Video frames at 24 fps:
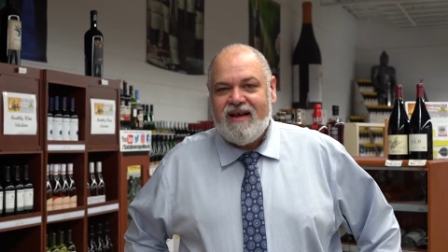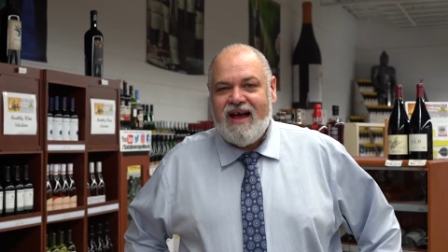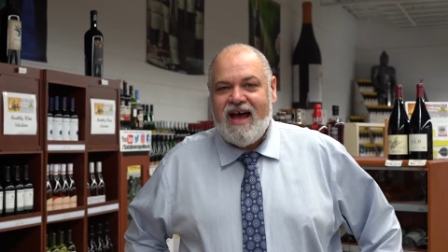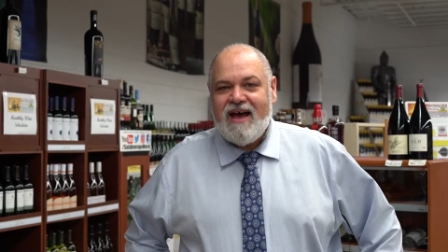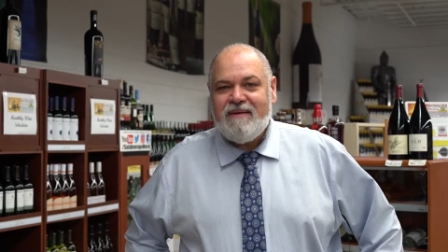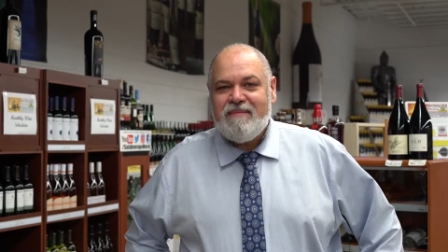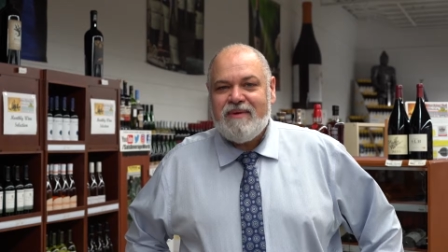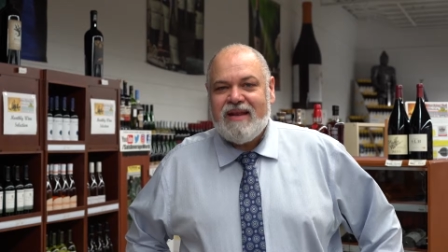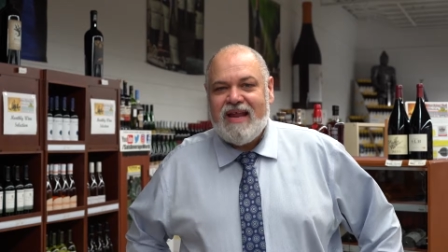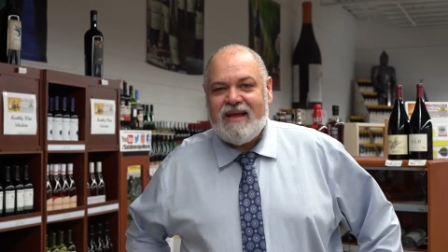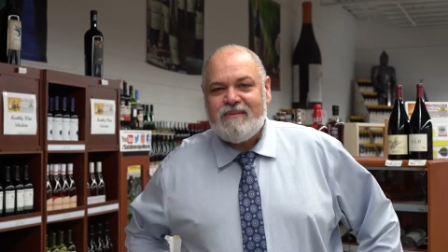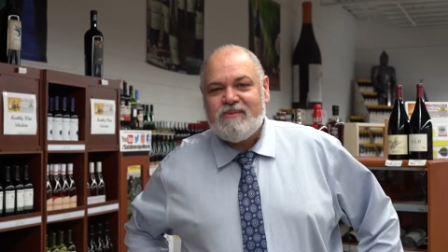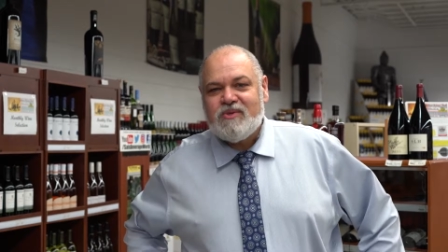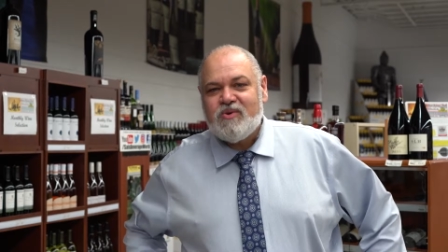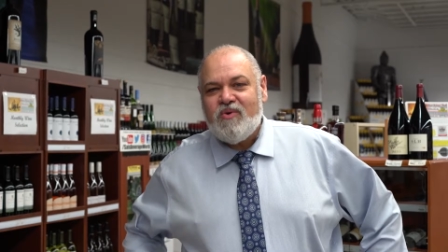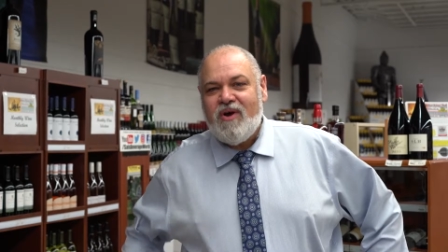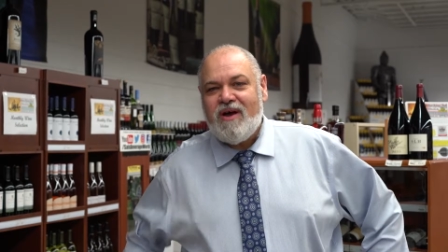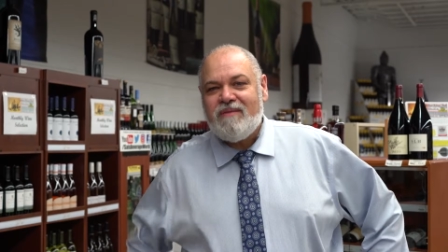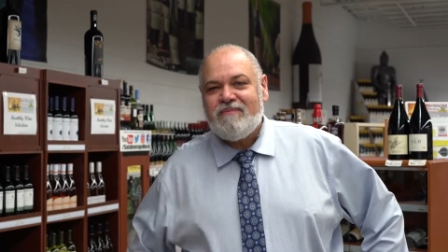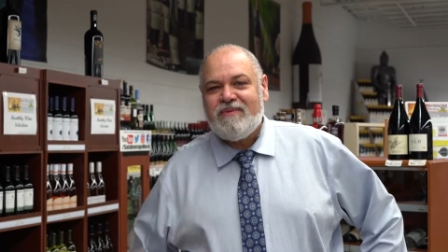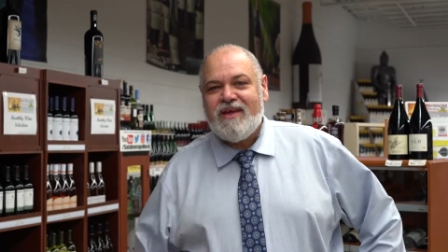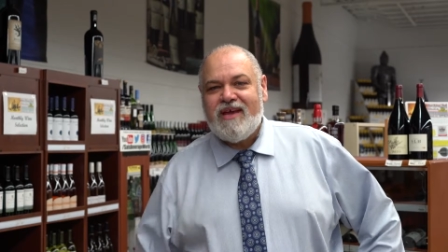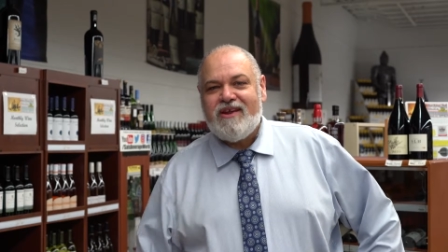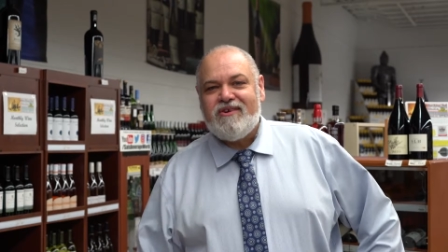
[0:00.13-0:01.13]
Hi, my name's
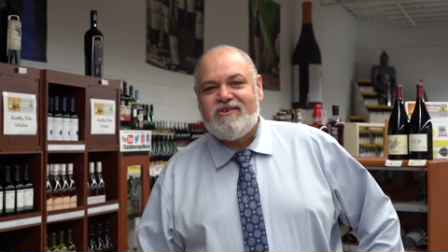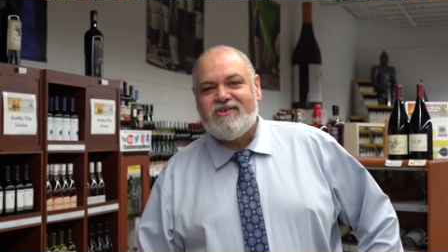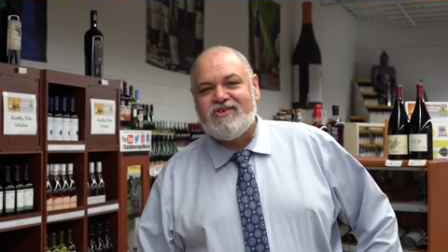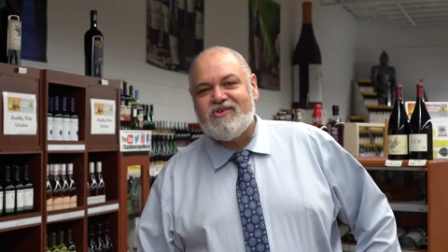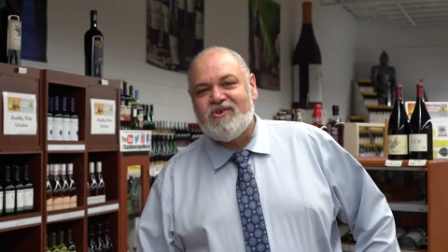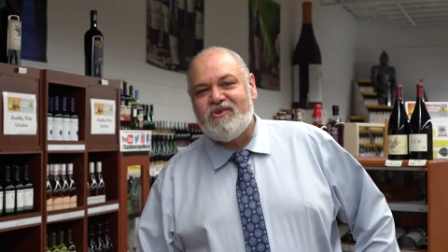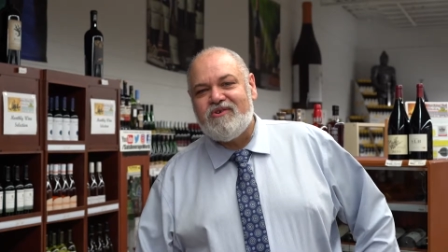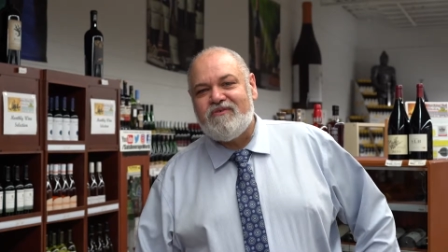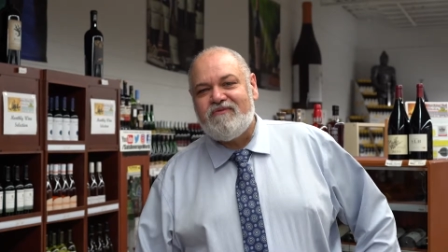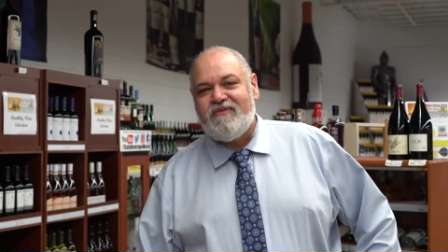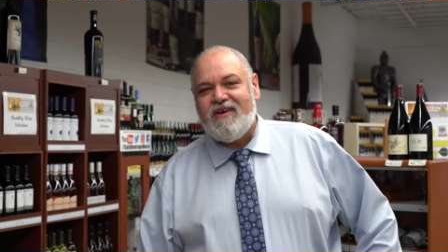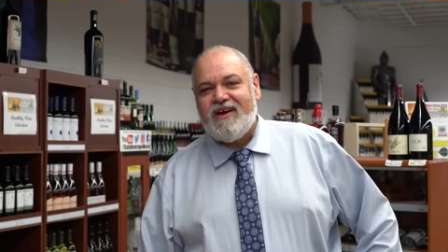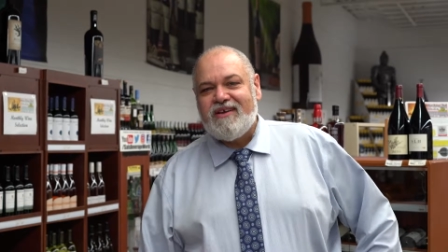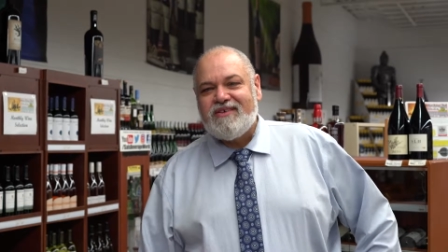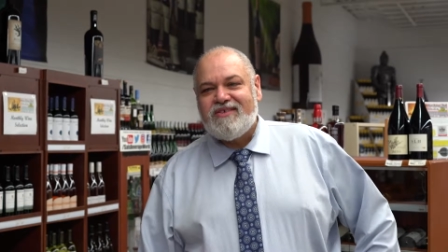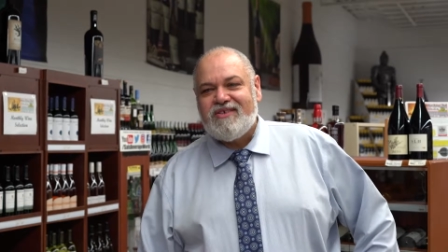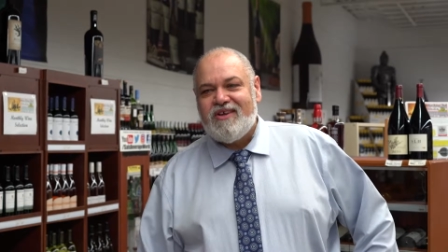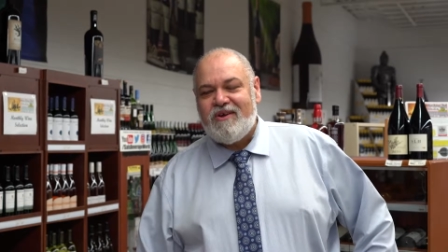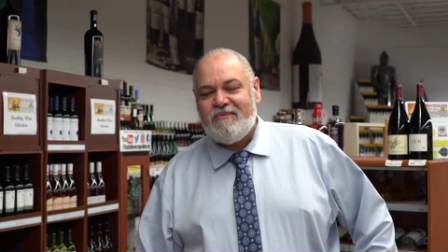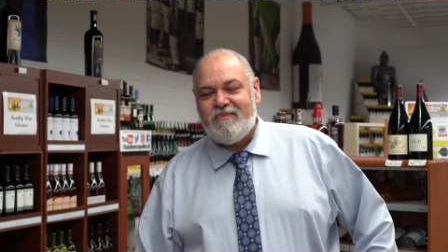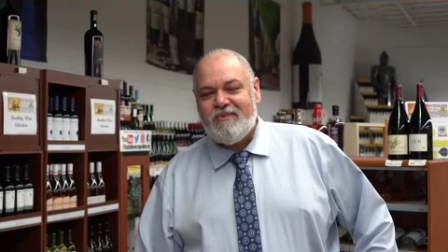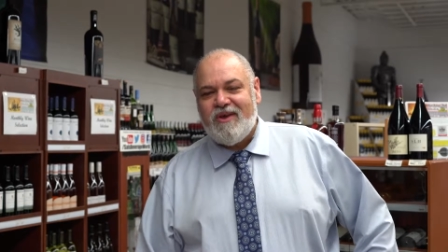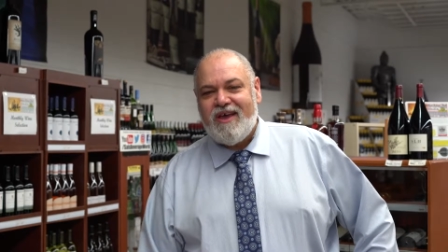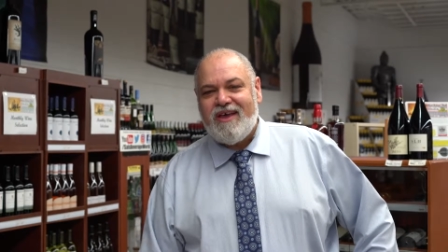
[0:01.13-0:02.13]
Rob Lehner, certified
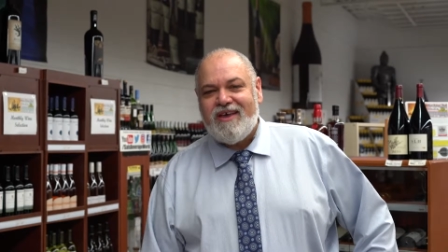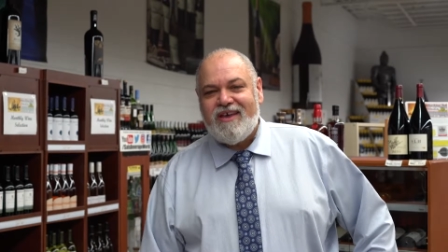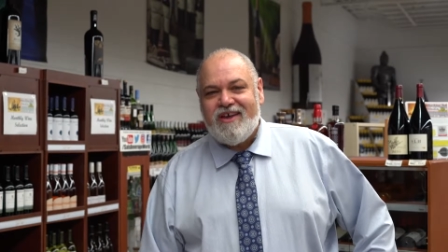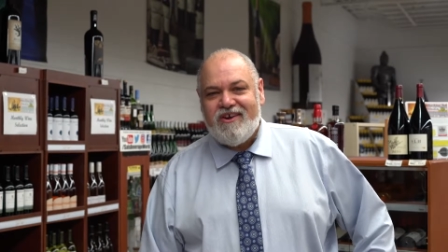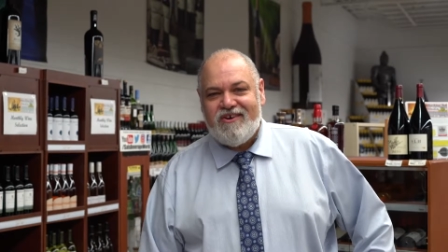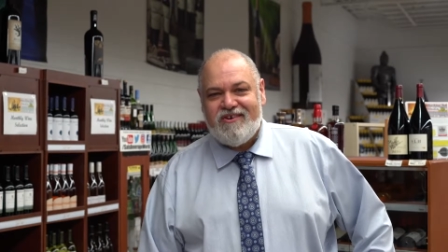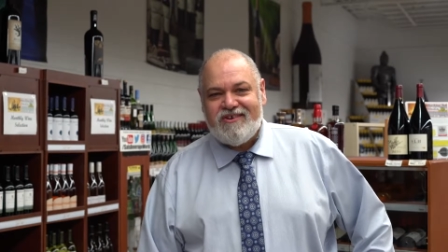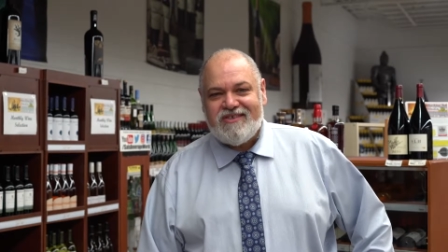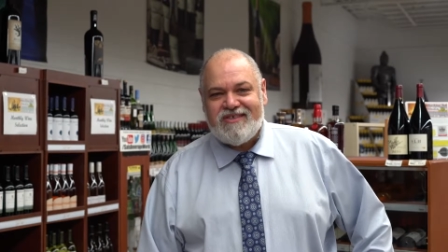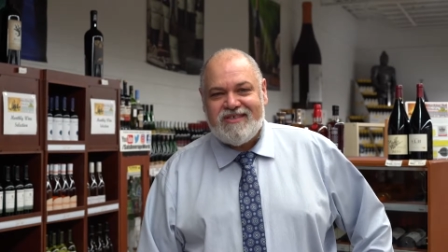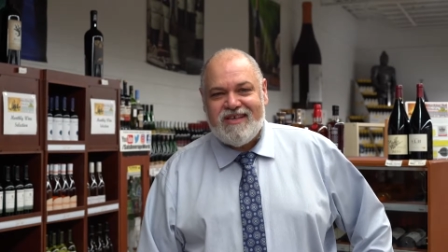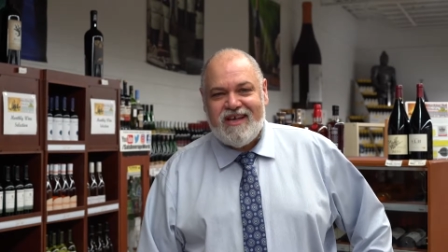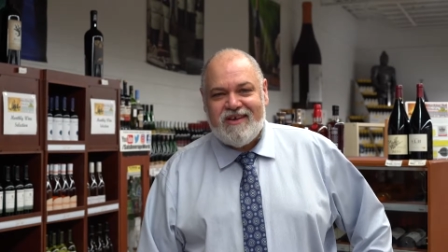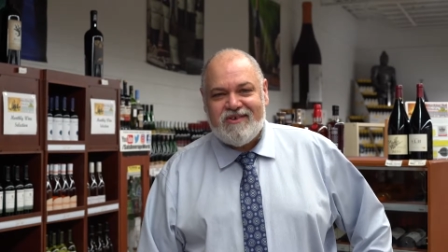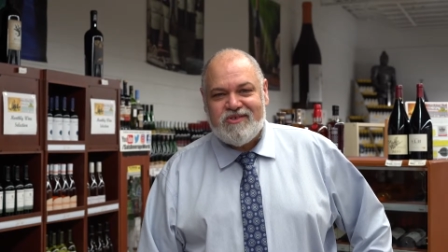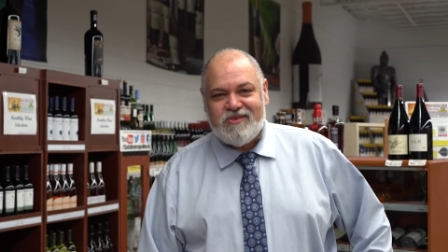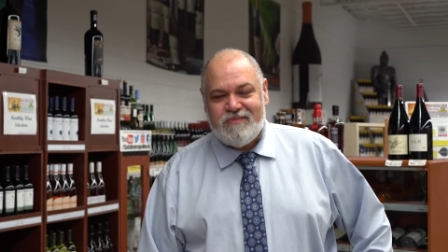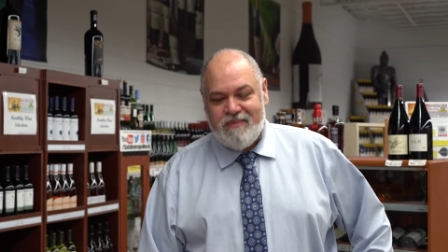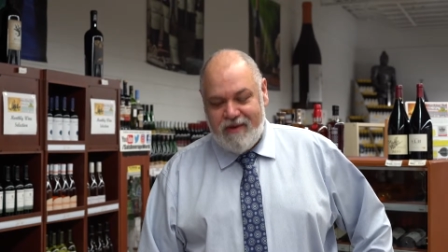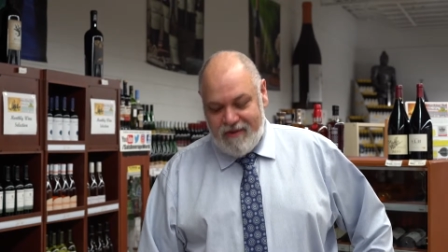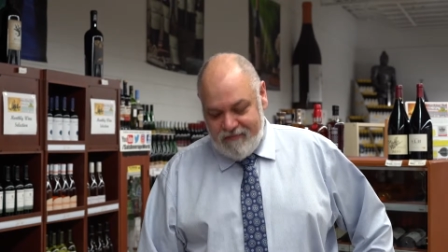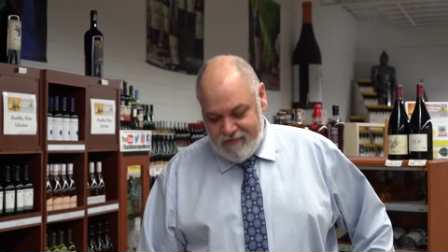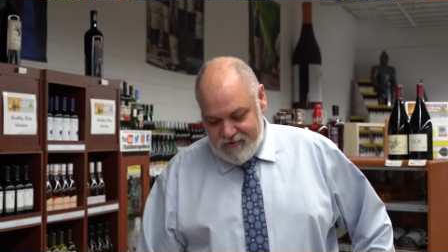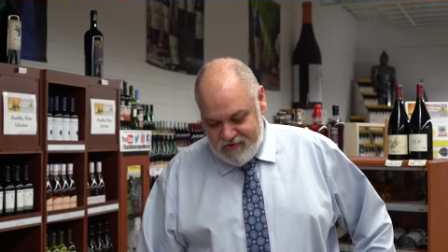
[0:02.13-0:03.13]
sommelier here at Sal's
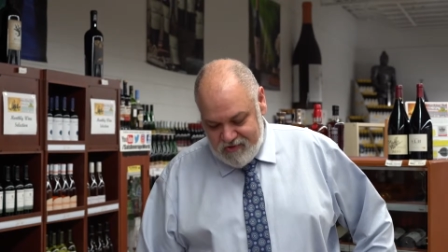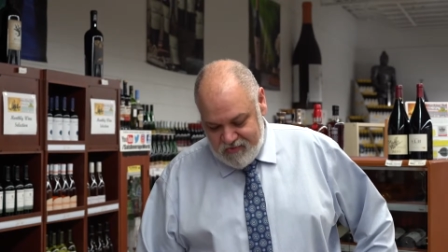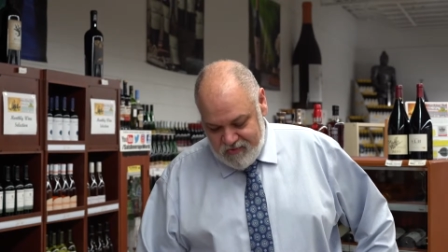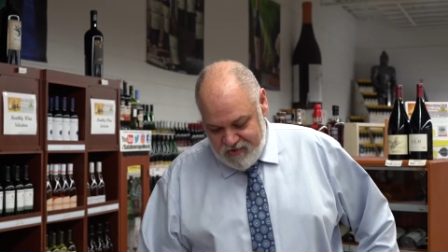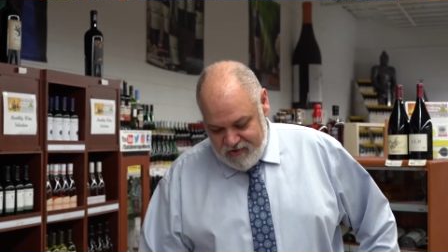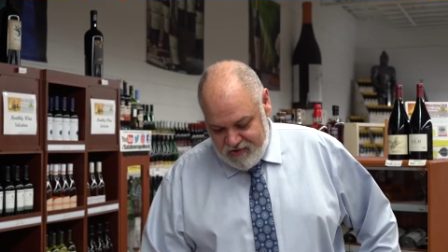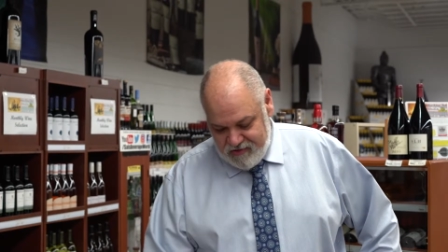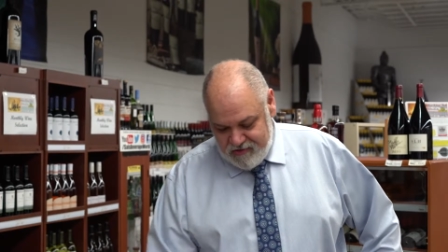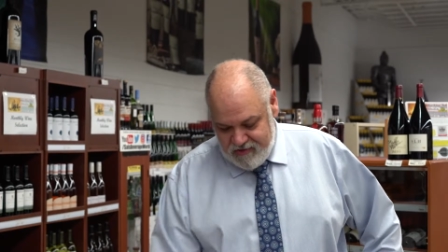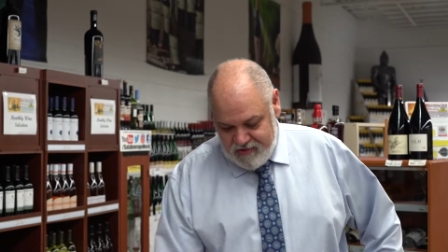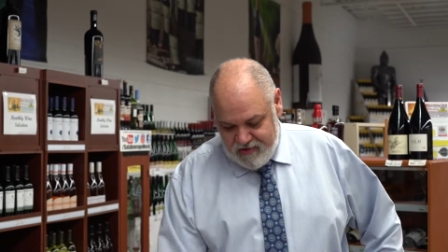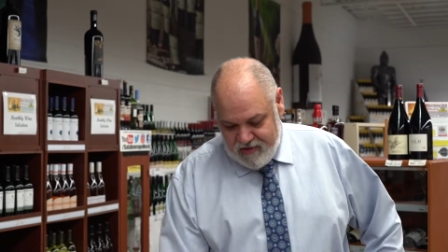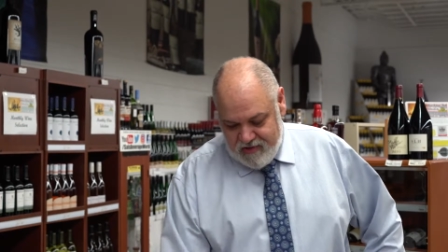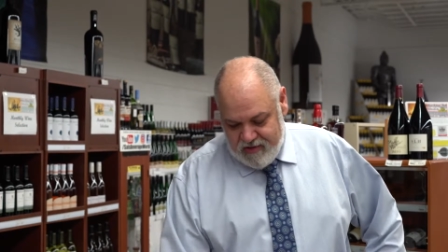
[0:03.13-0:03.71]
Beverage World.